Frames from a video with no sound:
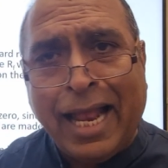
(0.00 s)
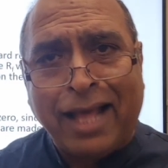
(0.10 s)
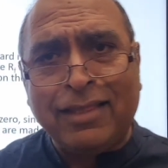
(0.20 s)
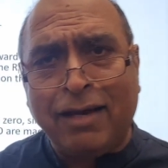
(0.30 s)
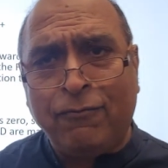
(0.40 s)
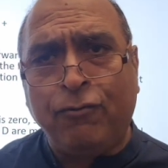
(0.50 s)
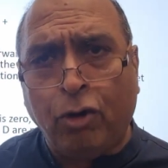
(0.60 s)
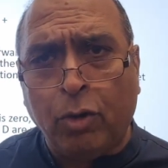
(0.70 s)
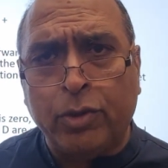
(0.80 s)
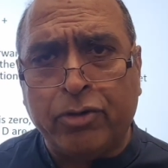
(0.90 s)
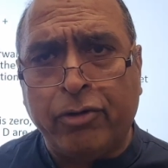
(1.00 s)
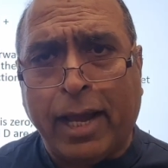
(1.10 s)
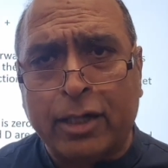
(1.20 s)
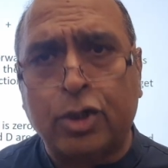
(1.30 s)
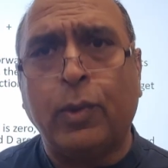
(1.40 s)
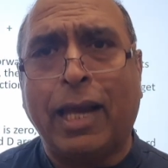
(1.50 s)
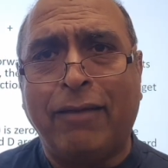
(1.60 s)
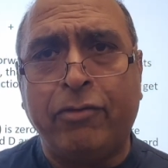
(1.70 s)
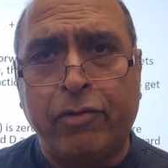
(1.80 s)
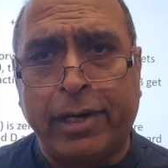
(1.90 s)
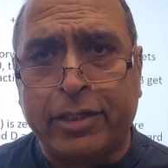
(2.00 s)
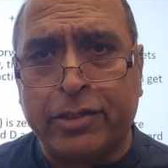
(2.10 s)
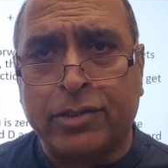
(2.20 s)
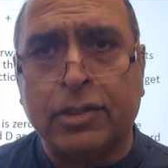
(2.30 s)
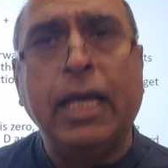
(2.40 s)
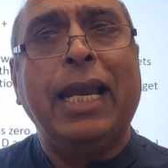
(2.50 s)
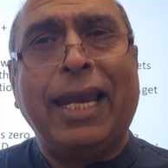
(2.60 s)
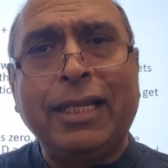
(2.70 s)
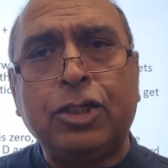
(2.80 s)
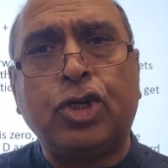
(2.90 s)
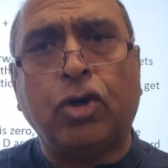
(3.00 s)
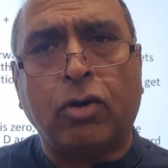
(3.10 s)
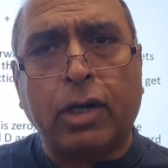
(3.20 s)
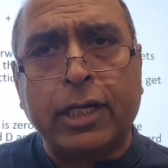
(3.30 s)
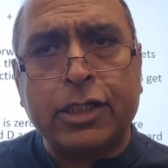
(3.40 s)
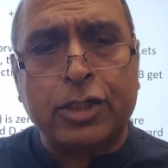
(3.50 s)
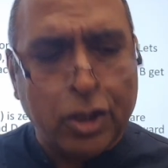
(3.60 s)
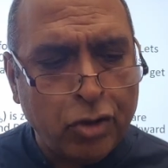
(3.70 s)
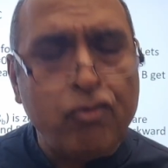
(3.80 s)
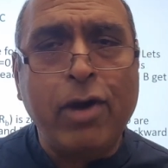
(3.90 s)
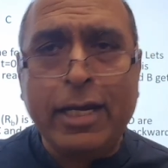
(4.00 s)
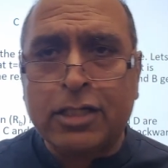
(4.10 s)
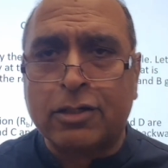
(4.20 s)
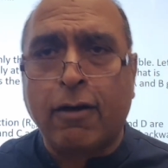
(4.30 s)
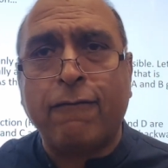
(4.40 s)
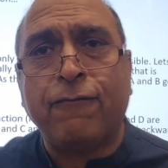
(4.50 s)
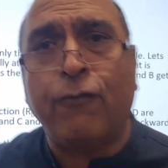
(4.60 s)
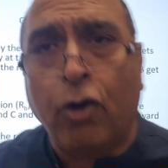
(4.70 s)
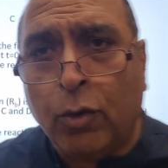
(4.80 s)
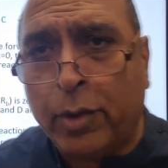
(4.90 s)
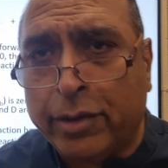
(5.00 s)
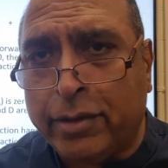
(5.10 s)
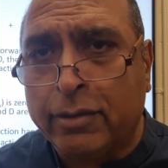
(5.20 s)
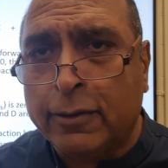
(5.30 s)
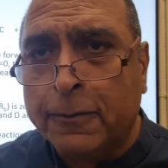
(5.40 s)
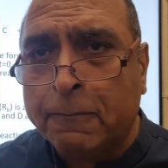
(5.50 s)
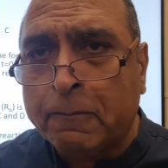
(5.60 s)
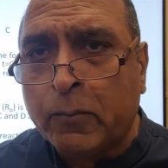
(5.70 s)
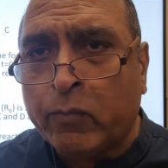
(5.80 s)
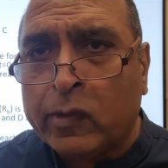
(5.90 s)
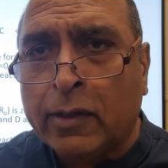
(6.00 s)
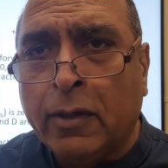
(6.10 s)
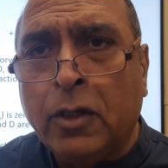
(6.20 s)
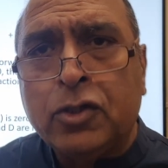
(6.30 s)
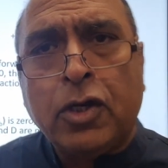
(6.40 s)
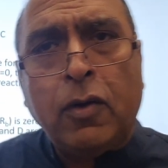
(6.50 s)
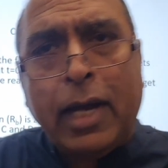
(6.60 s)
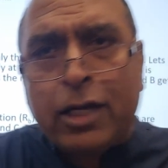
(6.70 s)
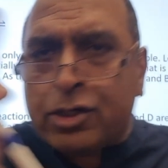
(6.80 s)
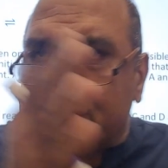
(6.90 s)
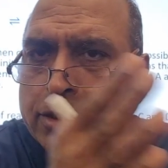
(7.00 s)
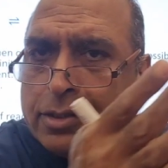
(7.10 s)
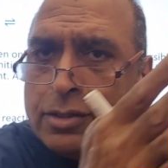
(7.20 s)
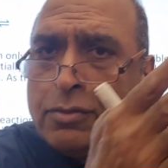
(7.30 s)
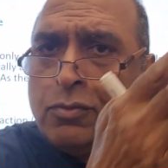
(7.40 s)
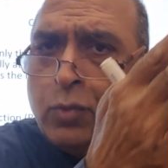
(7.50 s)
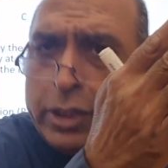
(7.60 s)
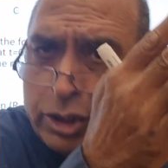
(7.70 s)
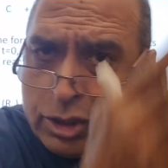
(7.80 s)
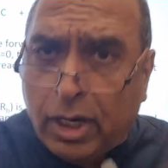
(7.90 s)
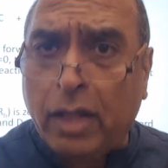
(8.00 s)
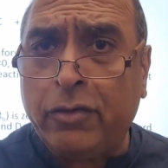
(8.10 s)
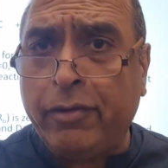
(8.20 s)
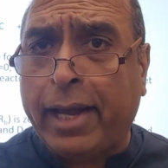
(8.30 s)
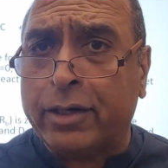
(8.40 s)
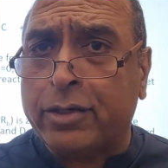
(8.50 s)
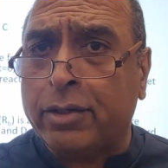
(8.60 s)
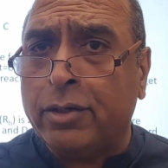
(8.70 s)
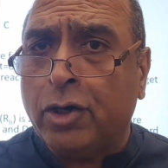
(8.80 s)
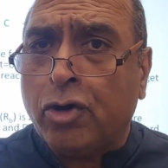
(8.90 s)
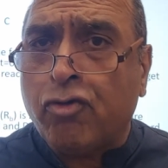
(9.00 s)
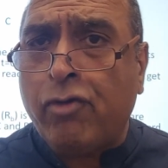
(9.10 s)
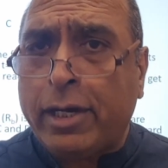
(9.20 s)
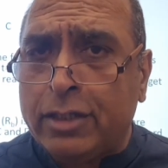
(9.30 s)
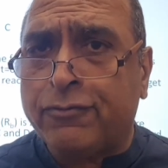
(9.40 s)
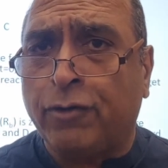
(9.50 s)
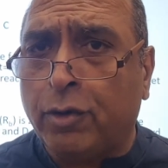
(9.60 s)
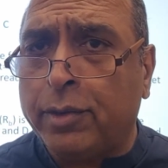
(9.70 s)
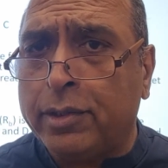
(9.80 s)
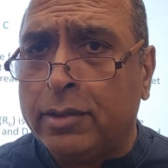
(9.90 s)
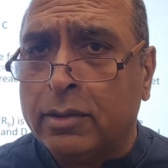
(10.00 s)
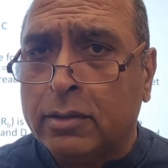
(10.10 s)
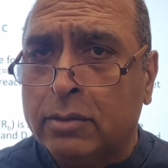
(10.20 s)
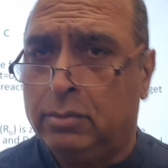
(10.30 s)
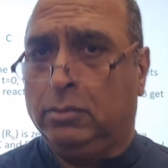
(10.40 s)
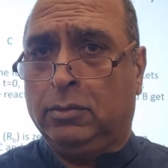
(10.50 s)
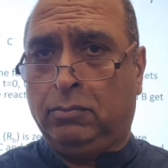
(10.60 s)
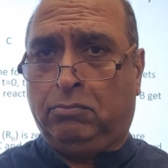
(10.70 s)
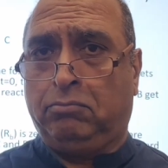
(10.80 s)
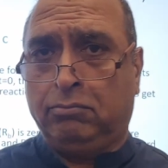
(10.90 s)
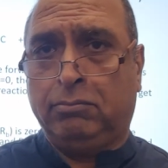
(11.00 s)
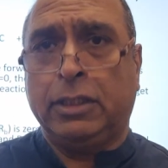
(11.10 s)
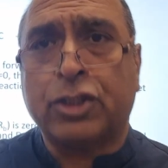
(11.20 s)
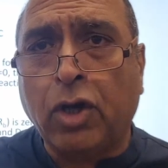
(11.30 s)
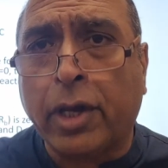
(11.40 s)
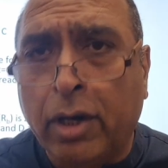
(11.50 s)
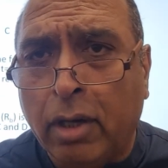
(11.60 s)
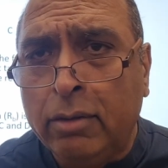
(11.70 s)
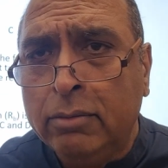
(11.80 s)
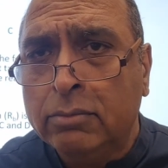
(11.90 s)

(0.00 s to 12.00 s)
And that forward reaction will have a rate. Let's call it rate forward. So when you start the reaction, rate forward is going on.